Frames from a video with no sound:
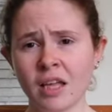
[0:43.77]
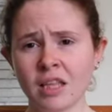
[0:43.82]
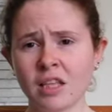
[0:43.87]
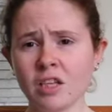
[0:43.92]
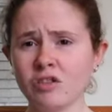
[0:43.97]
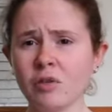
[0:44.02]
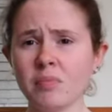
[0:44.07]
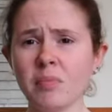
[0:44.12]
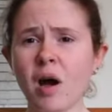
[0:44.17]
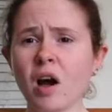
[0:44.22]

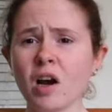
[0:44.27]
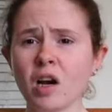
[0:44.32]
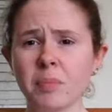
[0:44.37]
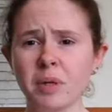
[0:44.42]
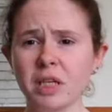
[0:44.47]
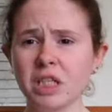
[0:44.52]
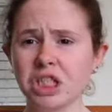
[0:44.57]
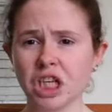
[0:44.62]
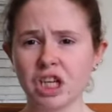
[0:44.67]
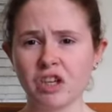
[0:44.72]
This
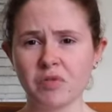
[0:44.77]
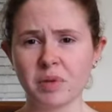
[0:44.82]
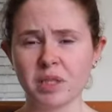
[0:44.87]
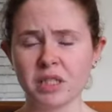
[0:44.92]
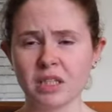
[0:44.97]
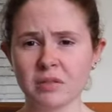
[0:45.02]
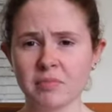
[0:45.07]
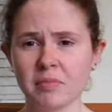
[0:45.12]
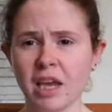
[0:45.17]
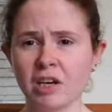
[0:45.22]
remarkable
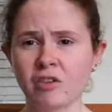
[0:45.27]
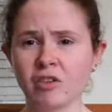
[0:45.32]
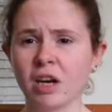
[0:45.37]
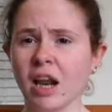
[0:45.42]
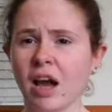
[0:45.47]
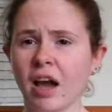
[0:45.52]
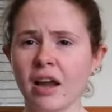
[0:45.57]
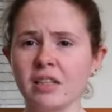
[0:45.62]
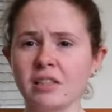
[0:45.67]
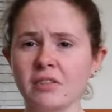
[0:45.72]
achievement has made
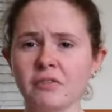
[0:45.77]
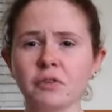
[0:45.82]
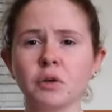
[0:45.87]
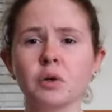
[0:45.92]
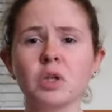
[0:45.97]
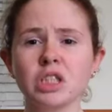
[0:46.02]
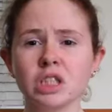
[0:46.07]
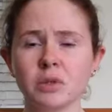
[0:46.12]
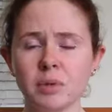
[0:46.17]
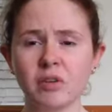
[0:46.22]
Reliance a
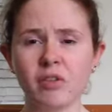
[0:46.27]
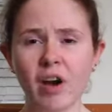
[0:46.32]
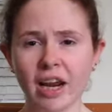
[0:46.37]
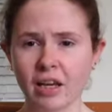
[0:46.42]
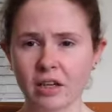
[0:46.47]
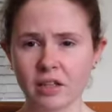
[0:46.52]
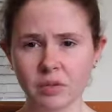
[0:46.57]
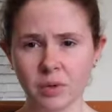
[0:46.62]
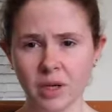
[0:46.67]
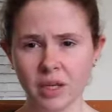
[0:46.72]
force to be
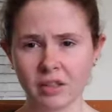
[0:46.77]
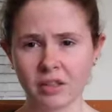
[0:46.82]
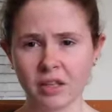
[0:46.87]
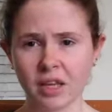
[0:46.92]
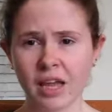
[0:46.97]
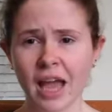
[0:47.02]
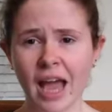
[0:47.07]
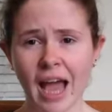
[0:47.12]
reckoned with,